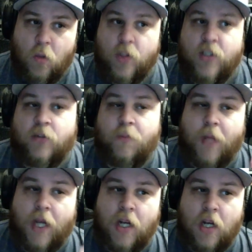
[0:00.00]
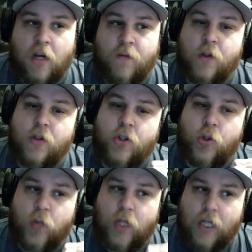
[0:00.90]
which is big enough
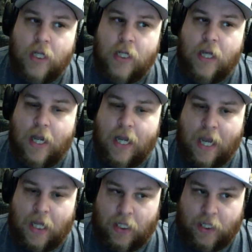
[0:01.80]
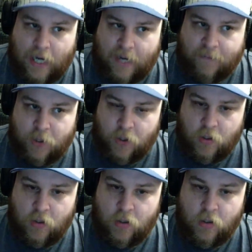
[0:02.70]
to eat a helicopter